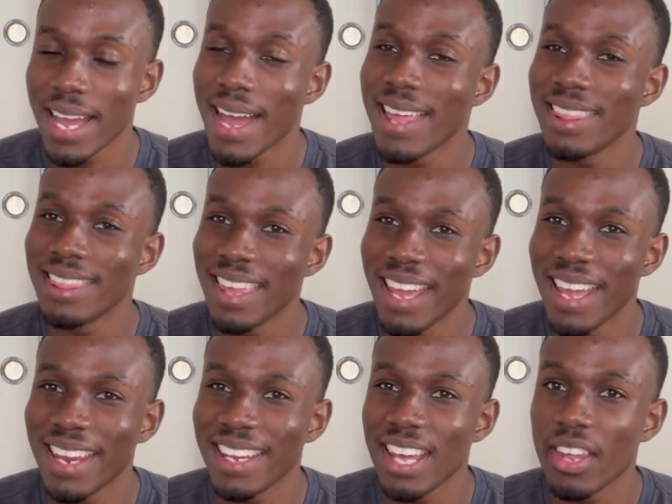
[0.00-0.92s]
and
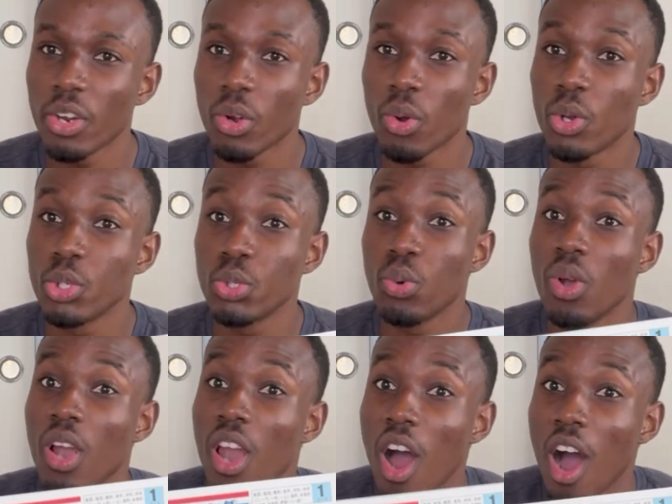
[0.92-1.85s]
then they're going to
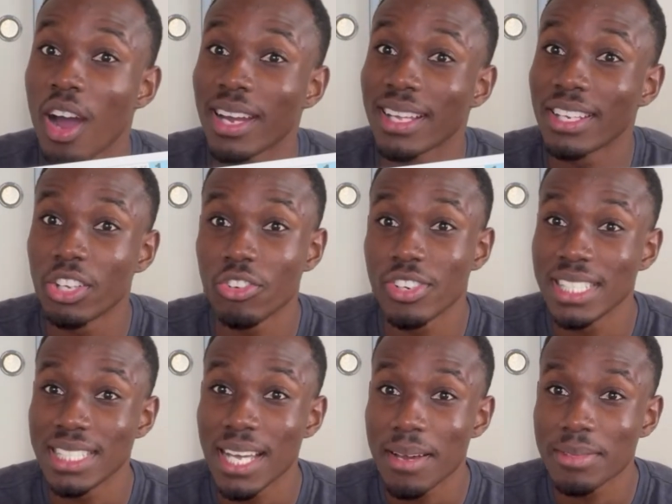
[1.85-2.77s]
lock the
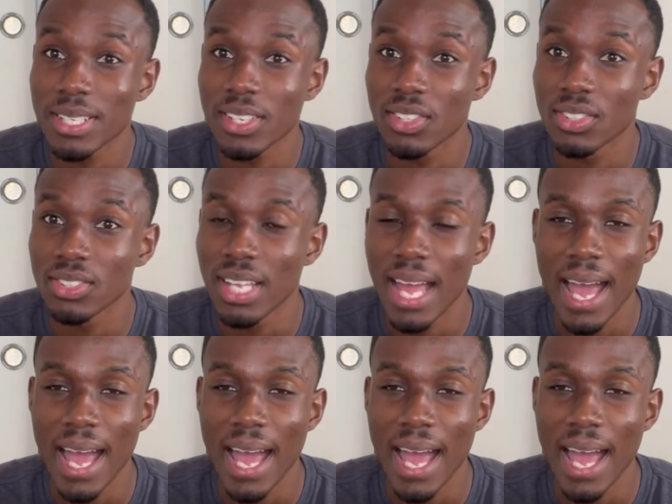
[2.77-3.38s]
receptacle.